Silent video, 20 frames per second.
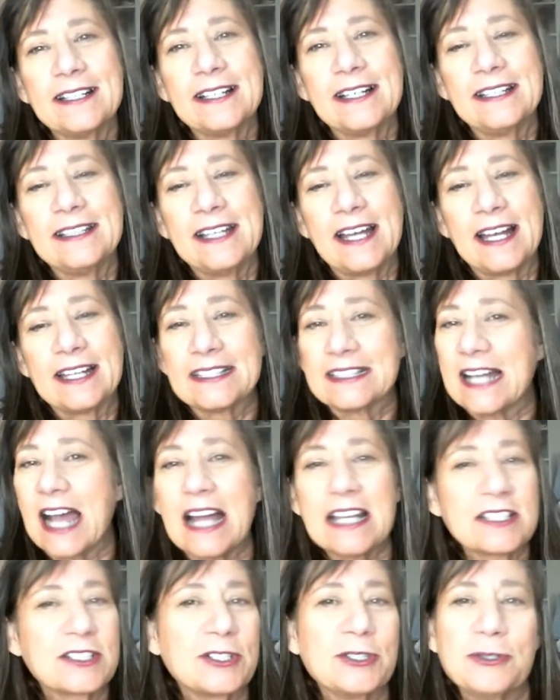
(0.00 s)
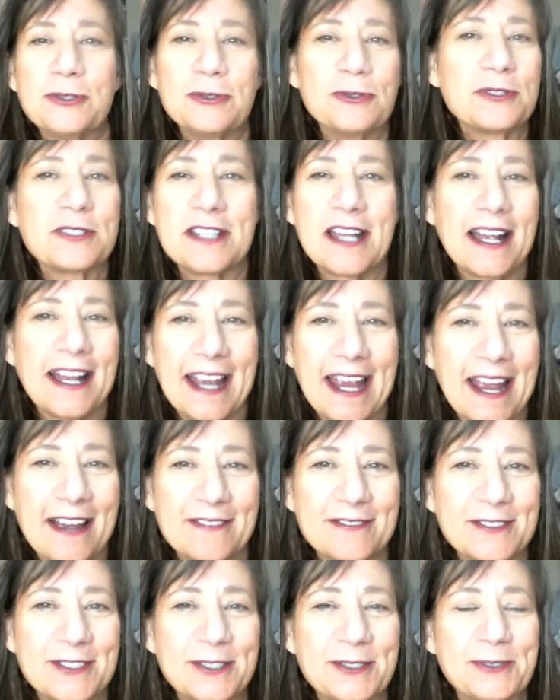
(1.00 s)
not got tos, not have
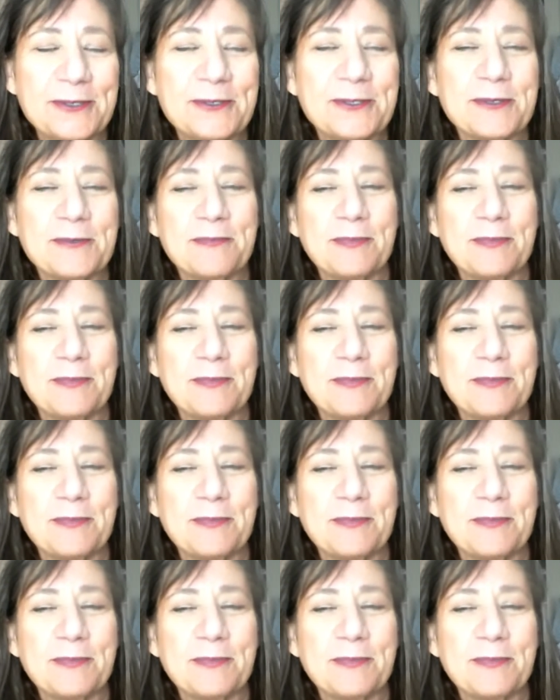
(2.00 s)
tos,